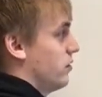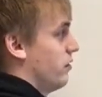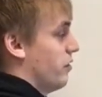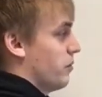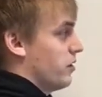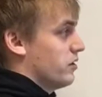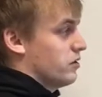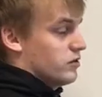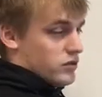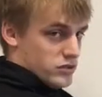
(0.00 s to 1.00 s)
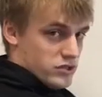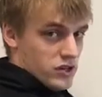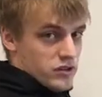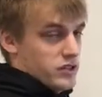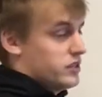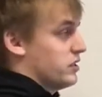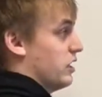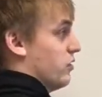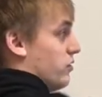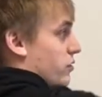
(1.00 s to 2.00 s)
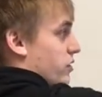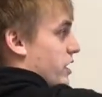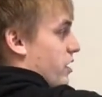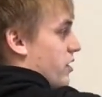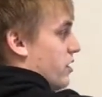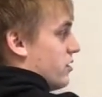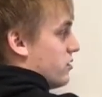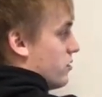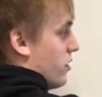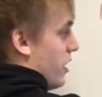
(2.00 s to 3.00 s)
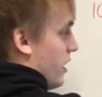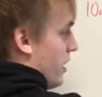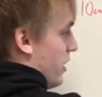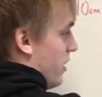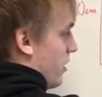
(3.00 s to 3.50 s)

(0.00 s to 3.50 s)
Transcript: if I'm going to start this, I don't know the area, so A